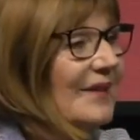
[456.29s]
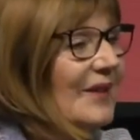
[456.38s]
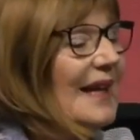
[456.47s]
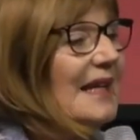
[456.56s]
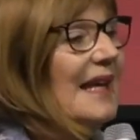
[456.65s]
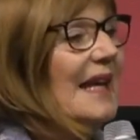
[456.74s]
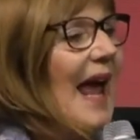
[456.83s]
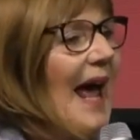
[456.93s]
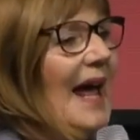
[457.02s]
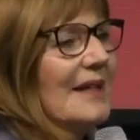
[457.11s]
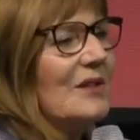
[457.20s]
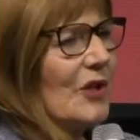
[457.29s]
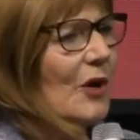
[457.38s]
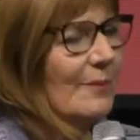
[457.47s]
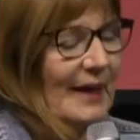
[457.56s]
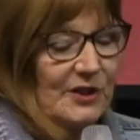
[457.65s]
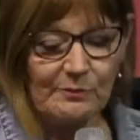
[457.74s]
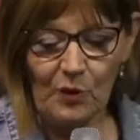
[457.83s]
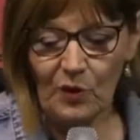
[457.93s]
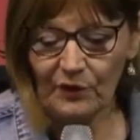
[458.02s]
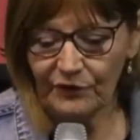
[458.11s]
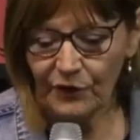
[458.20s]
that He has so much
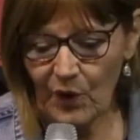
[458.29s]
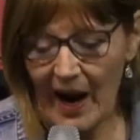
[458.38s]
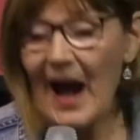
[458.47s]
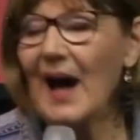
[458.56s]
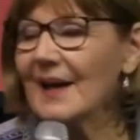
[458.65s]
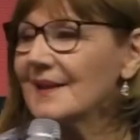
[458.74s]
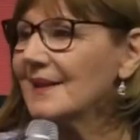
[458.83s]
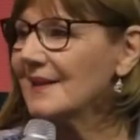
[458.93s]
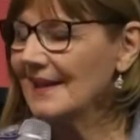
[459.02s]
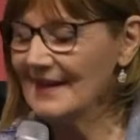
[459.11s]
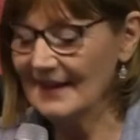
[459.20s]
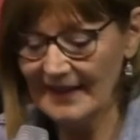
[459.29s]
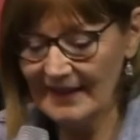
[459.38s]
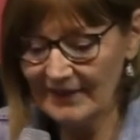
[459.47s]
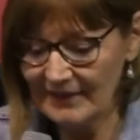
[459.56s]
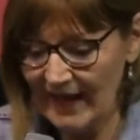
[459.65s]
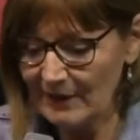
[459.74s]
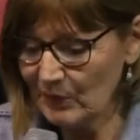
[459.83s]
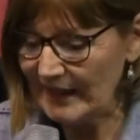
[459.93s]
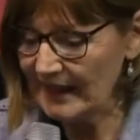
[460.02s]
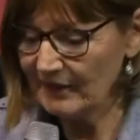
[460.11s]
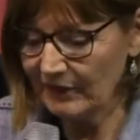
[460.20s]
more for us than we
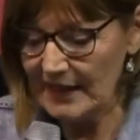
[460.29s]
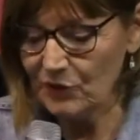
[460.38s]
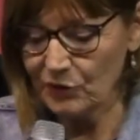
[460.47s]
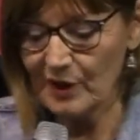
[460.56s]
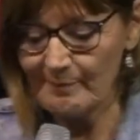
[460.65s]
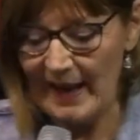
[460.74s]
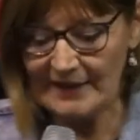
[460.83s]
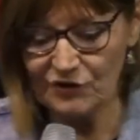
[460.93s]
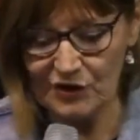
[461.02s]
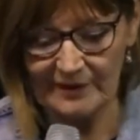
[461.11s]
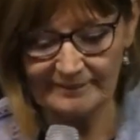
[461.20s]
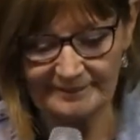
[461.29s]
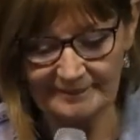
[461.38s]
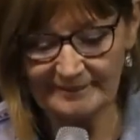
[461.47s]
can think or imagine.